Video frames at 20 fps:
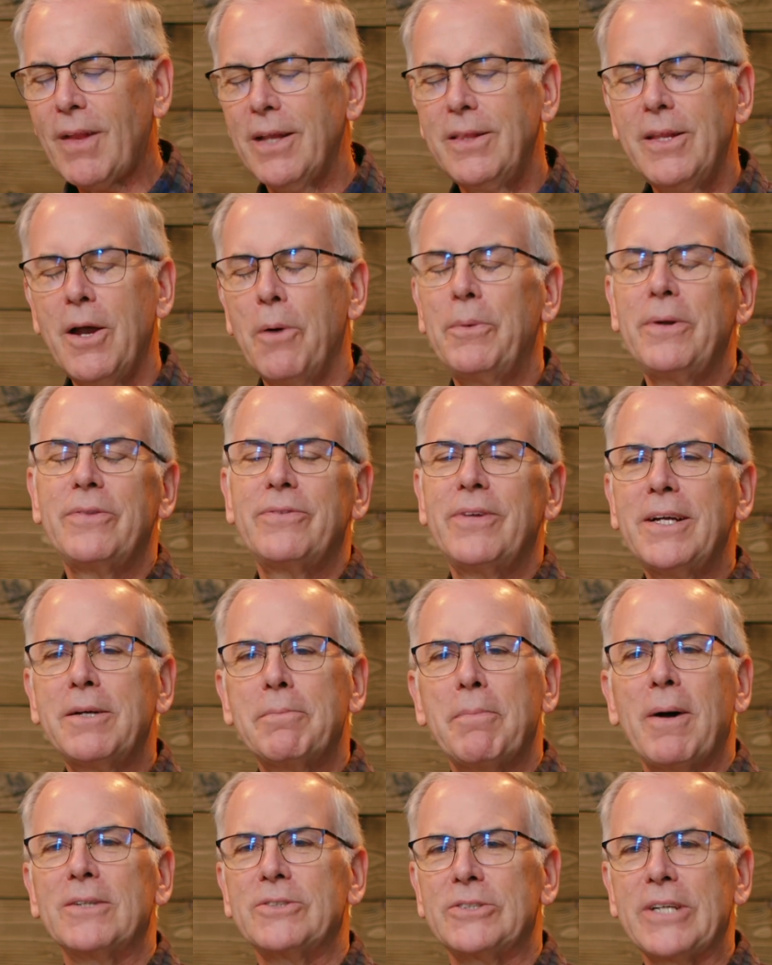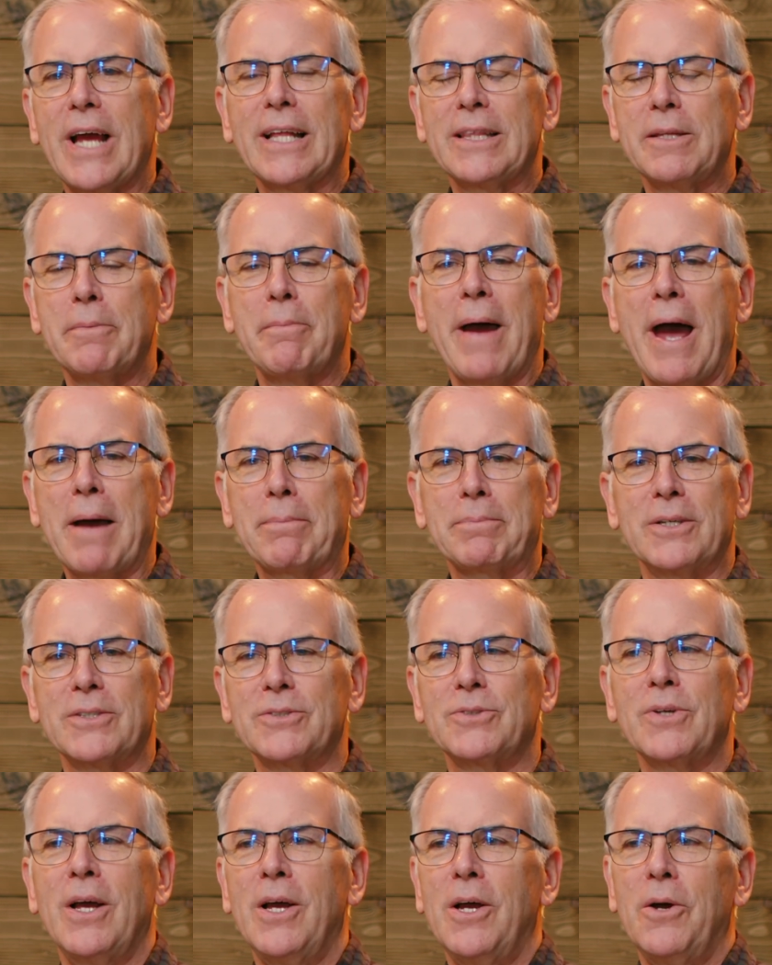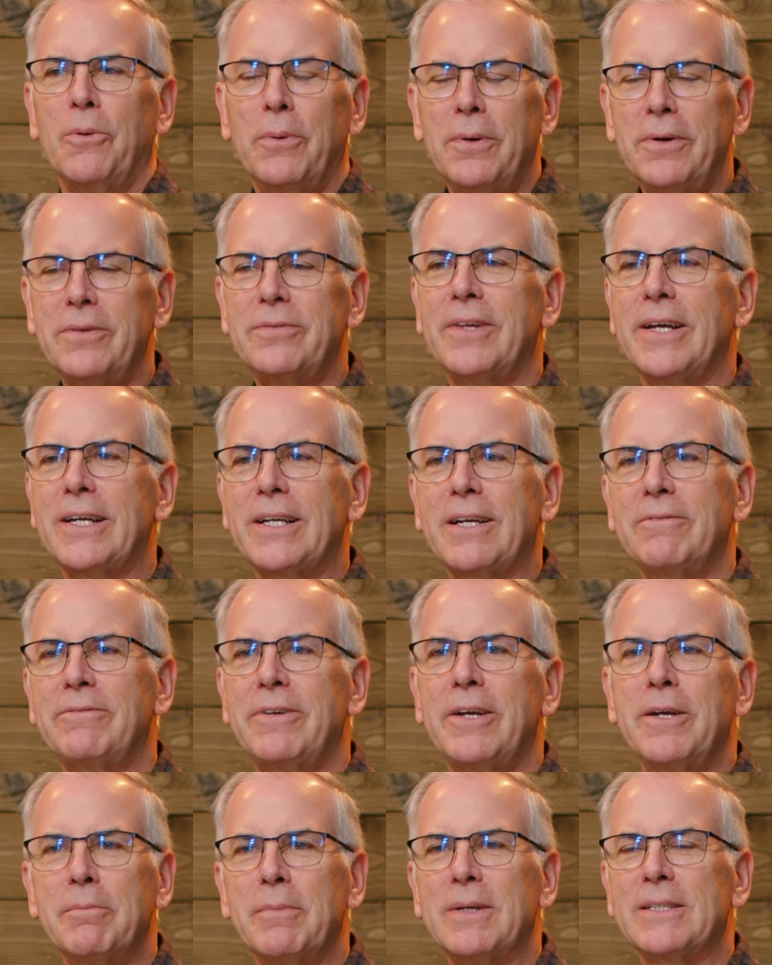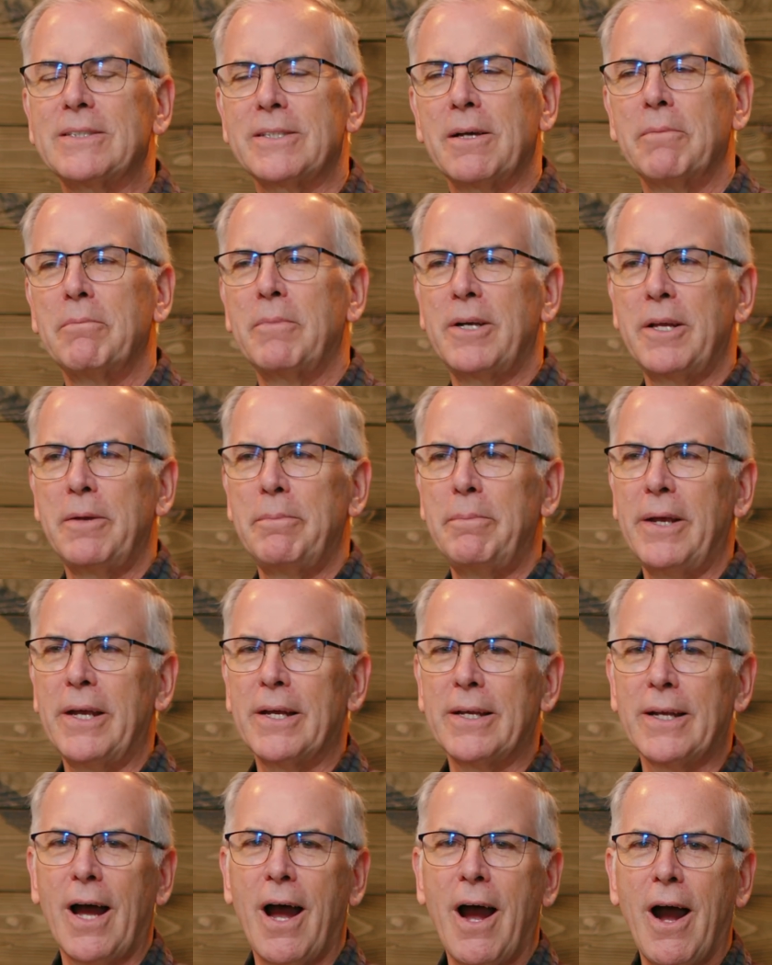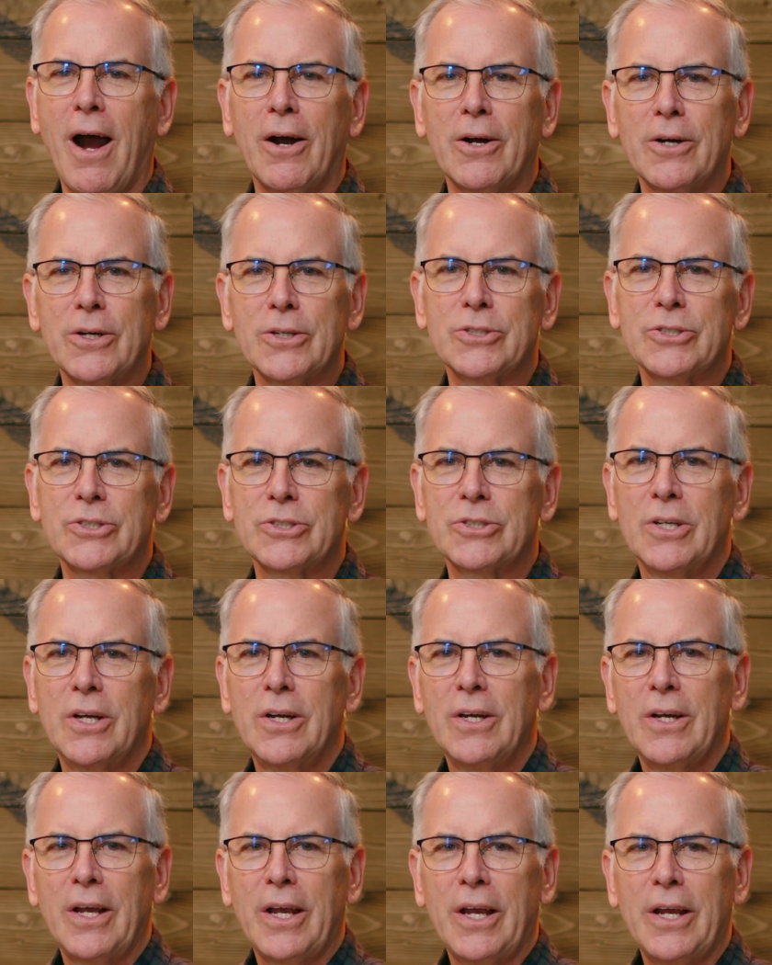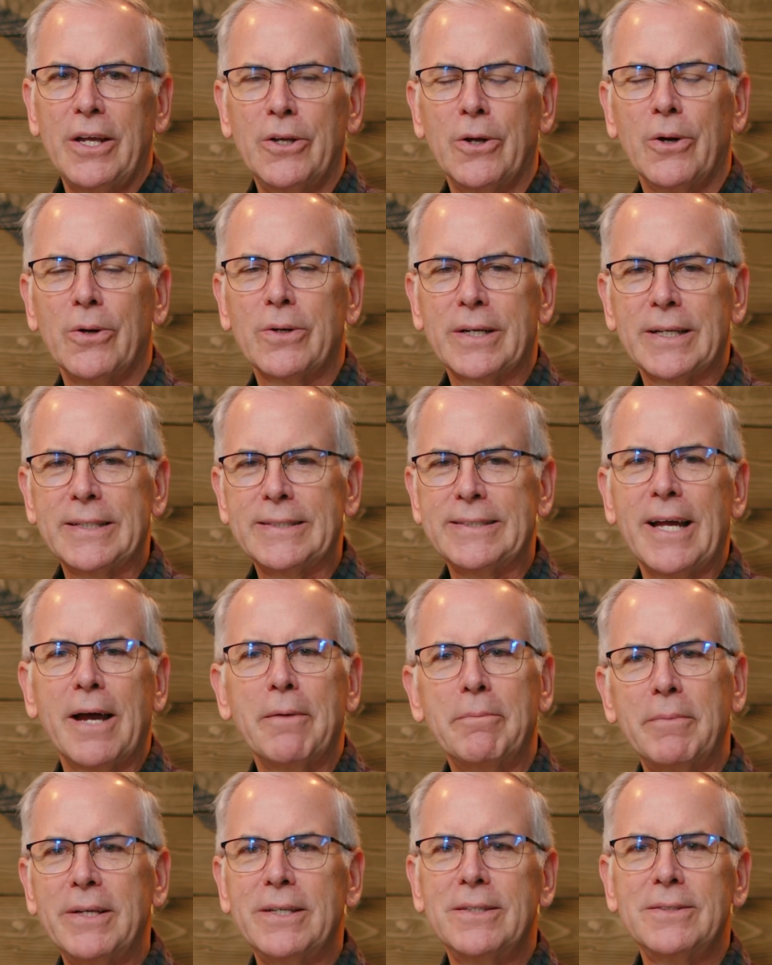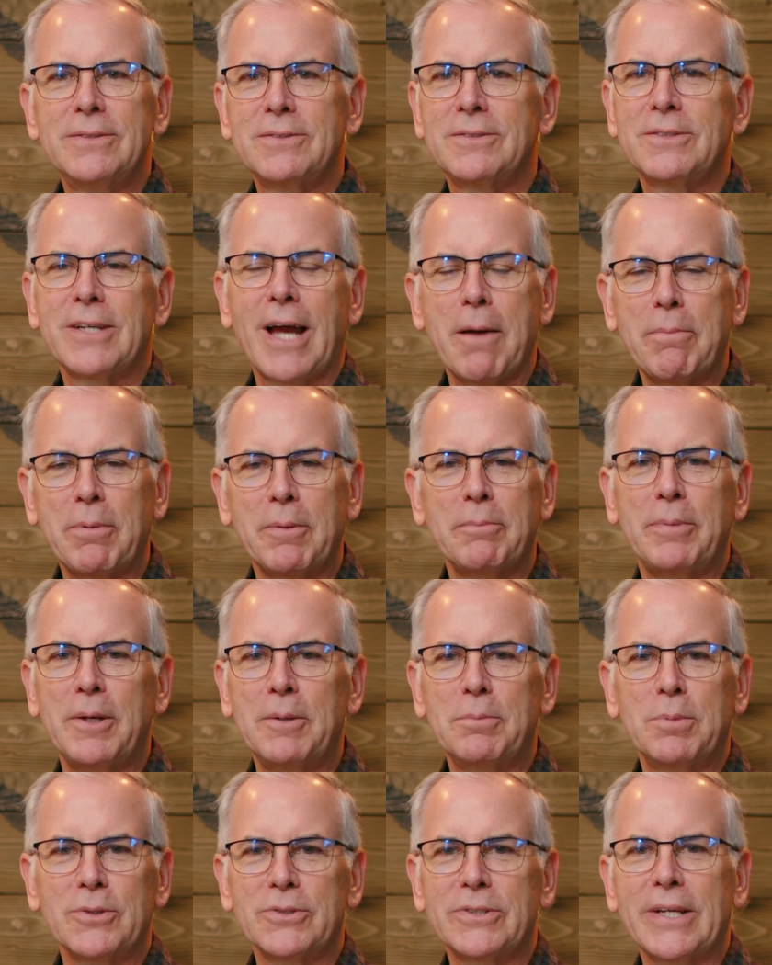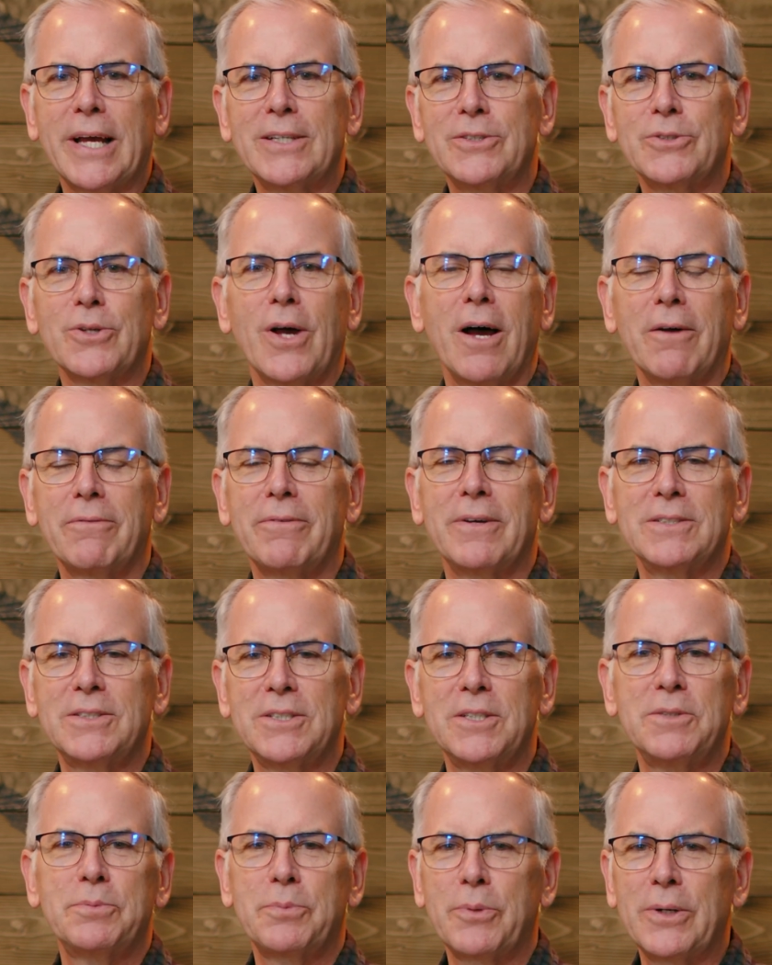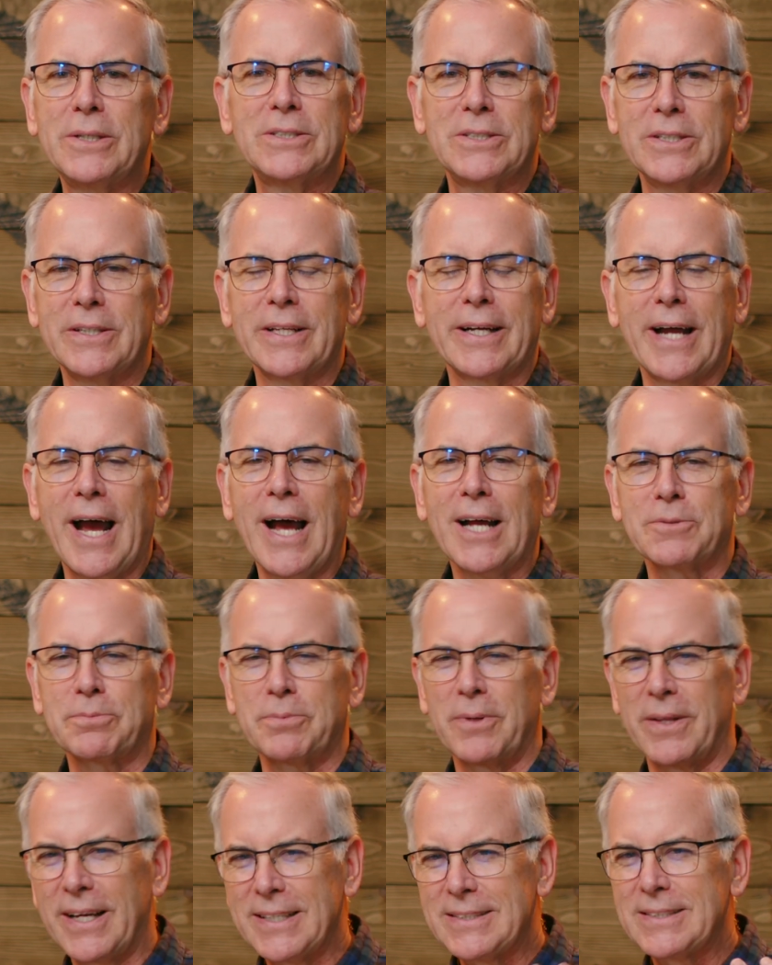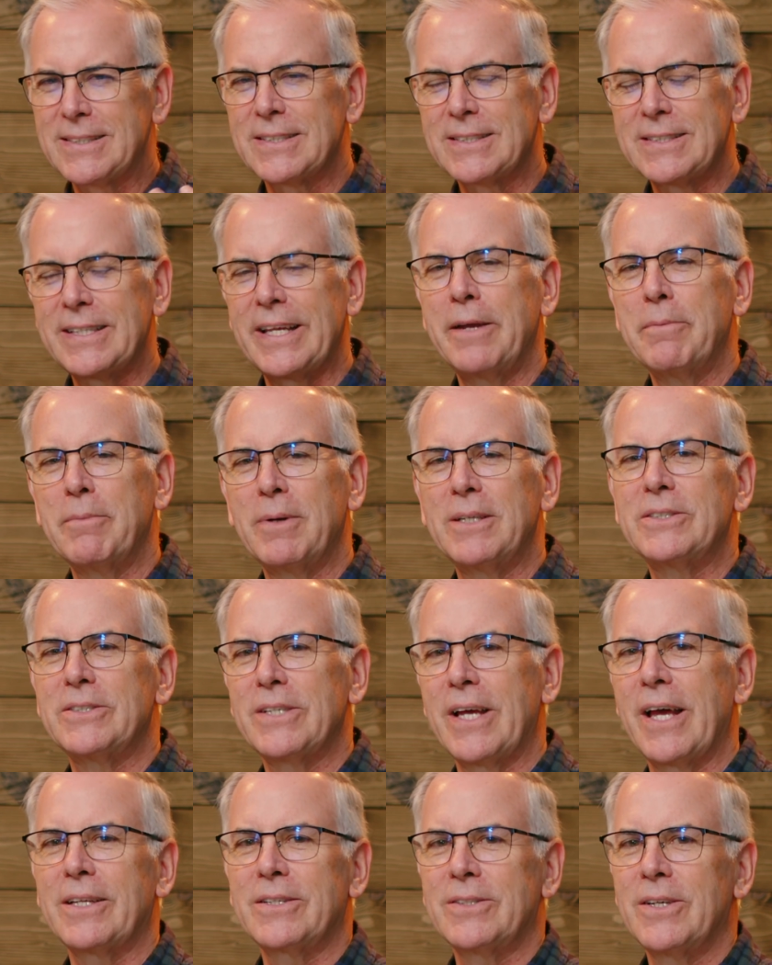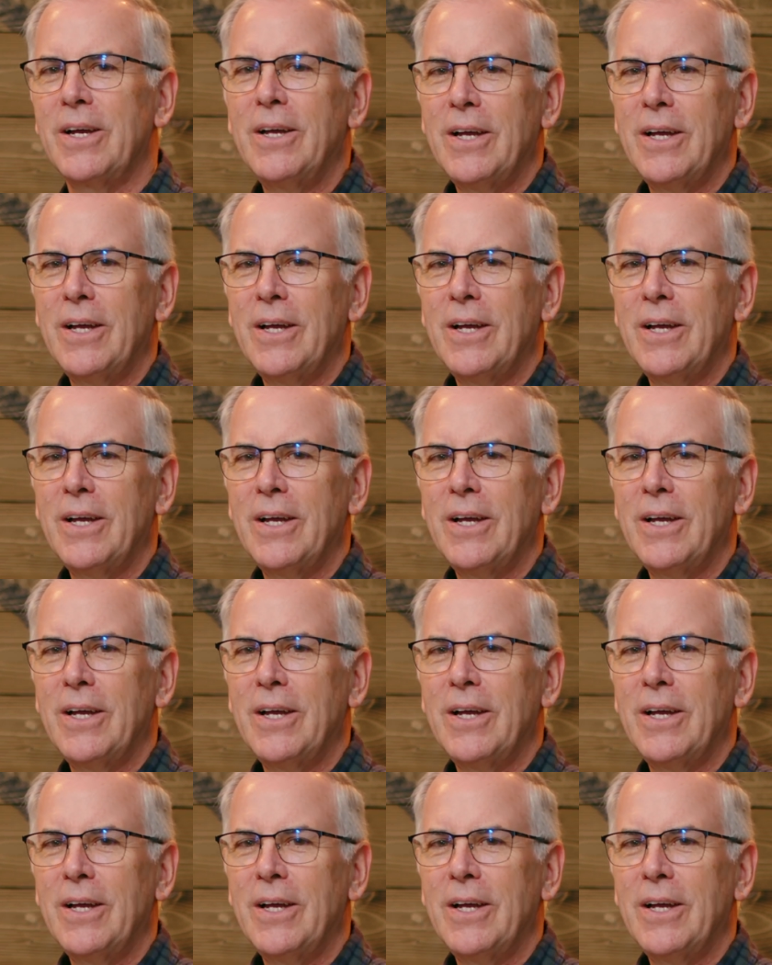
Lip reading: Now, when we think about John the Baptist, we think of him as somebody being harsh, condemning, chopping people's heads off as he's preaching the gospel. That's just the image that